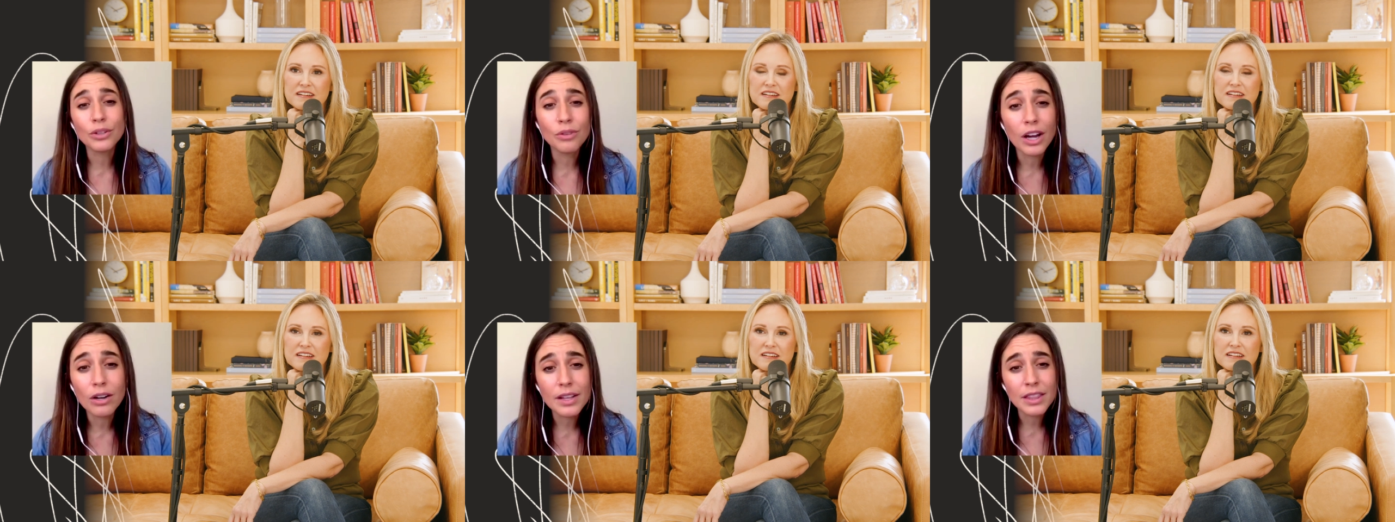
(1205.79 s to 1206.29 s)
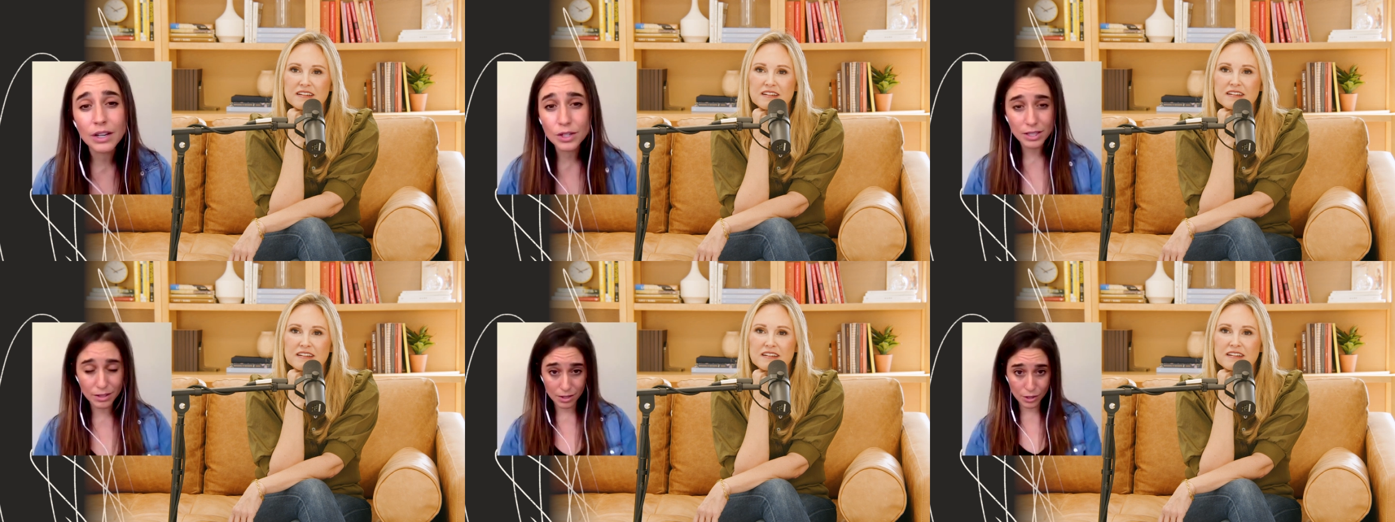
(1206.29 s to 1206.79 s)
Speaker 1: you know, and
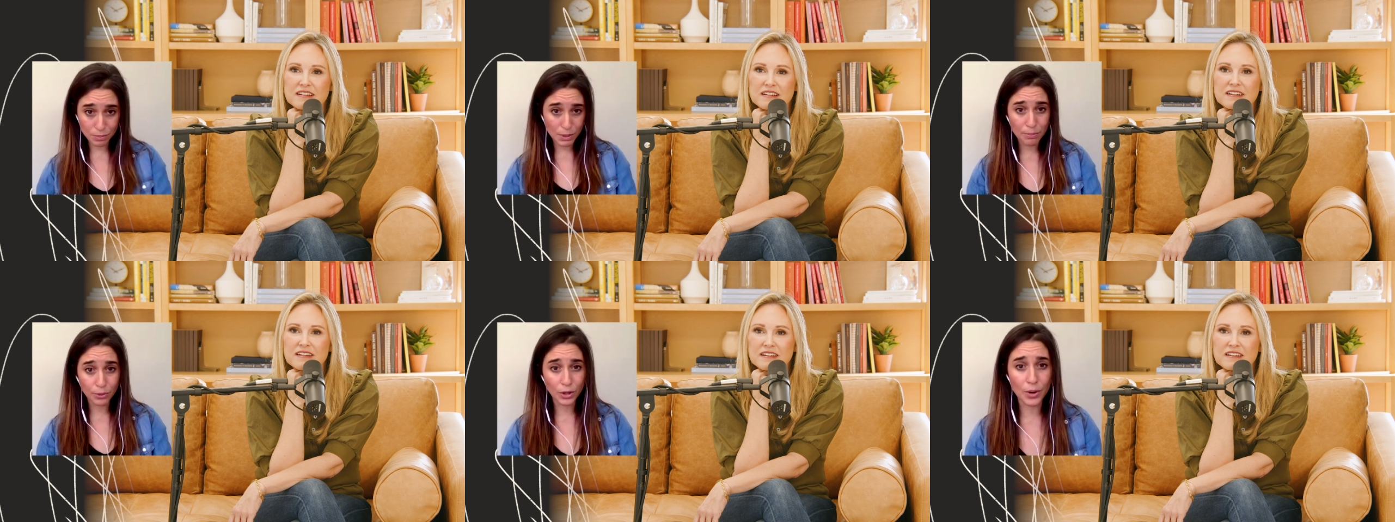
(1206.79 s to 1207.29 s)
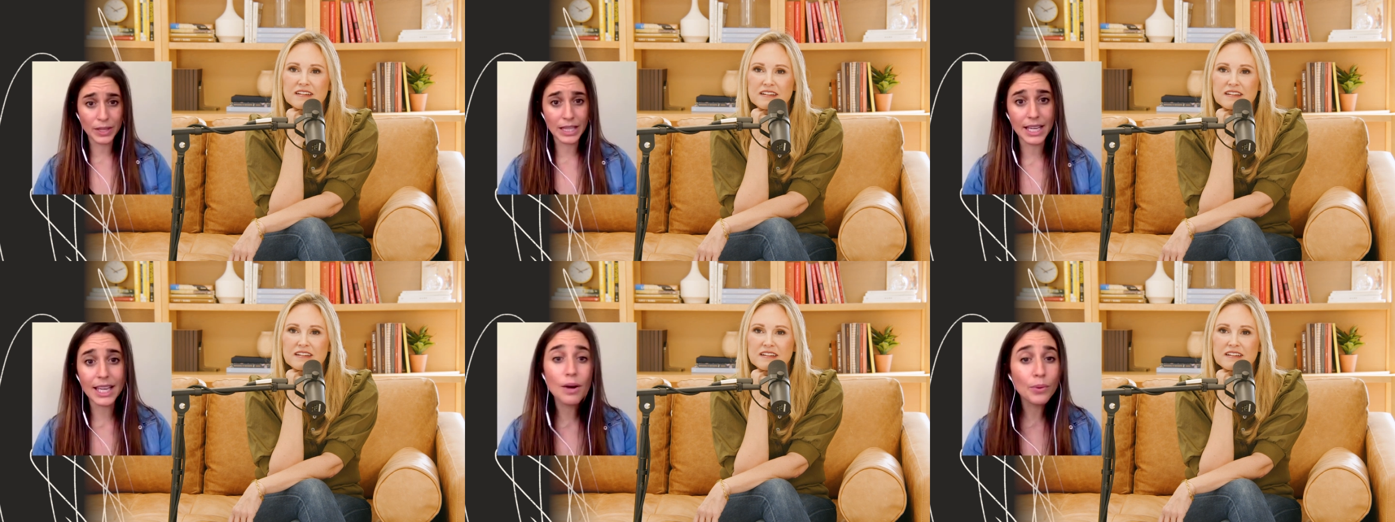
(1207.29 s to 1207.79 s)
there's there's people
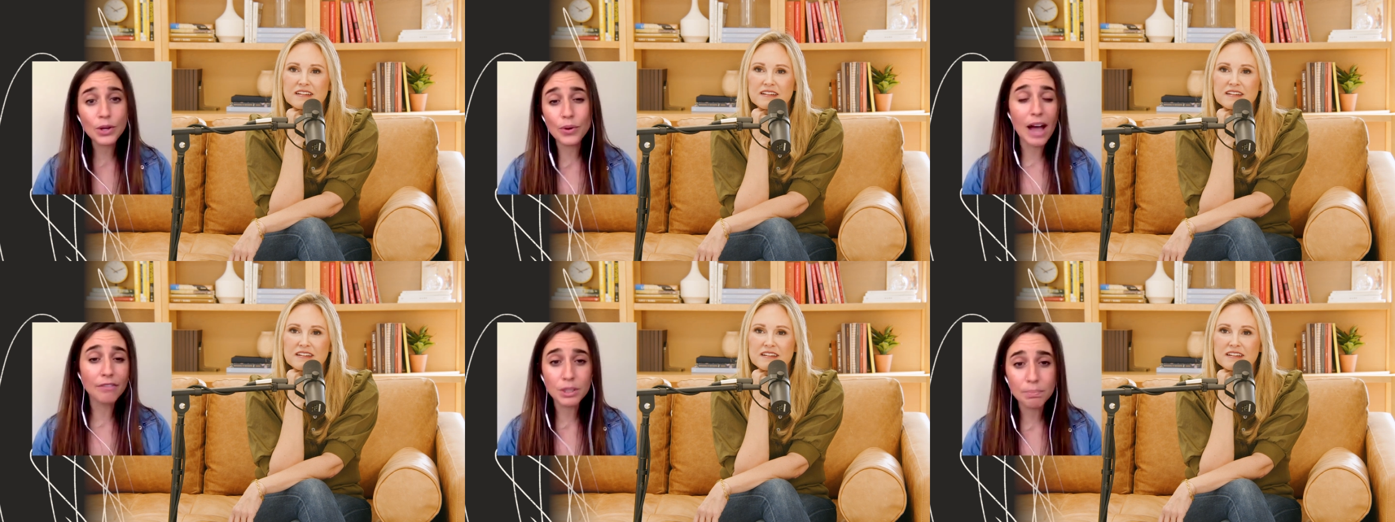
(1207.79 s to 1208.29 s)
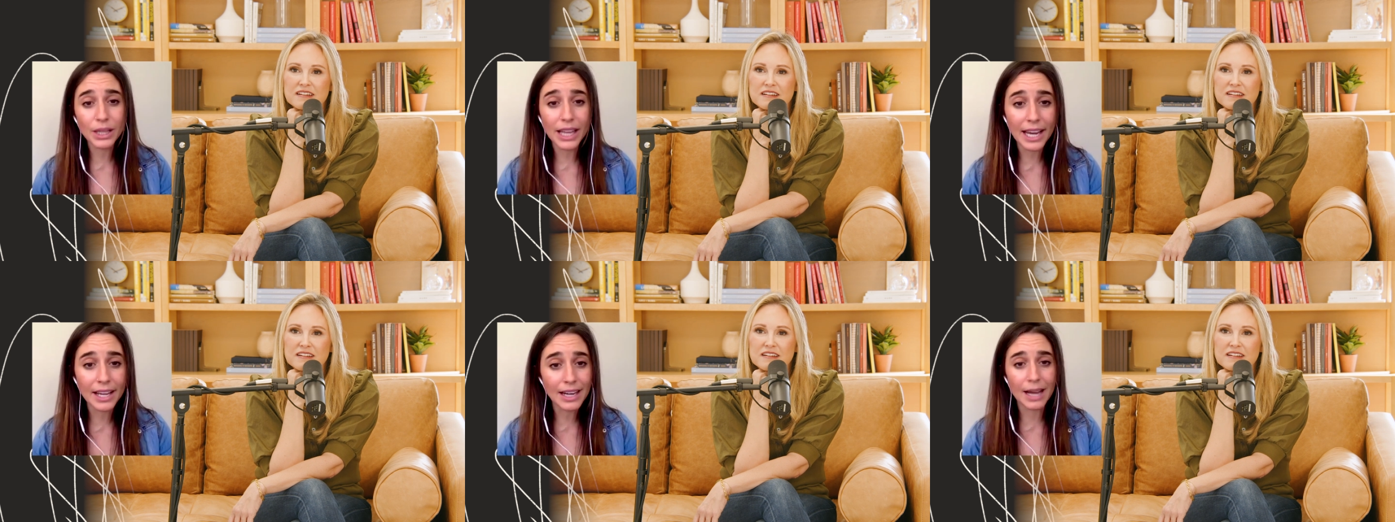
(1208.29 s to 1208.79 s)
going like, "Yeah, well you have to
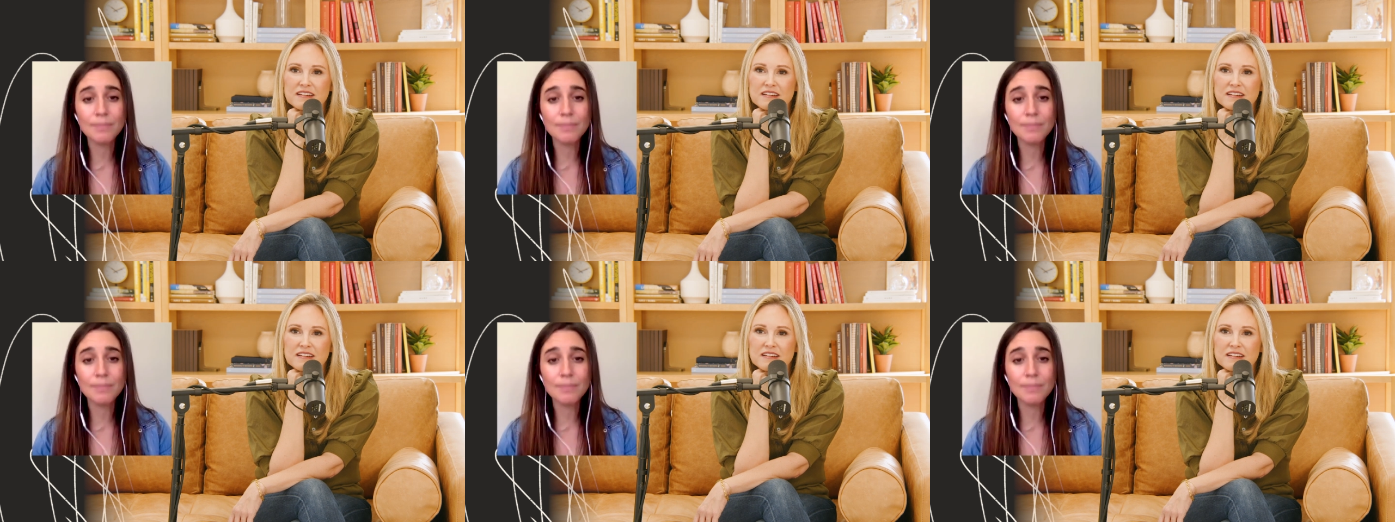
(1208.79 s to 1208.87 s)
plan."